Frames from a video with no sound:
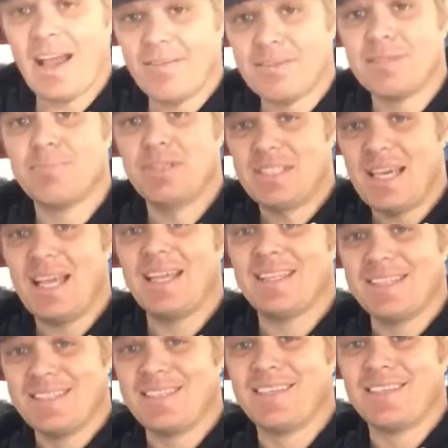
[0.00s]
have to be taking
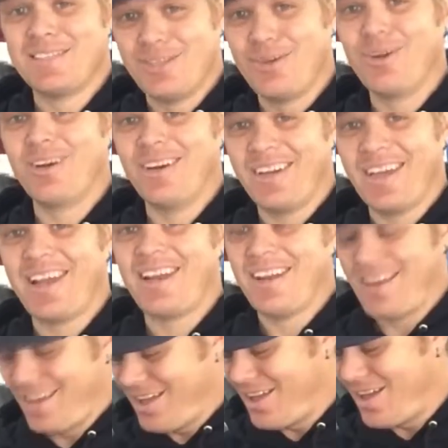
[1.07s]
this to the tuner to get
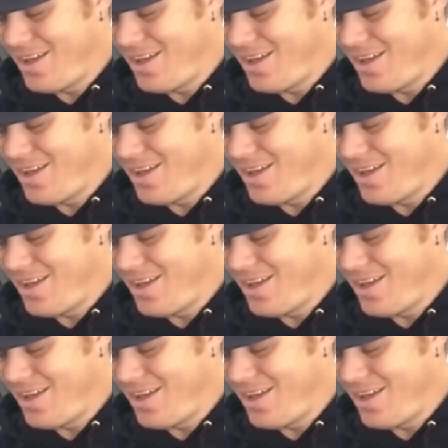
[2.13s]
it, uh,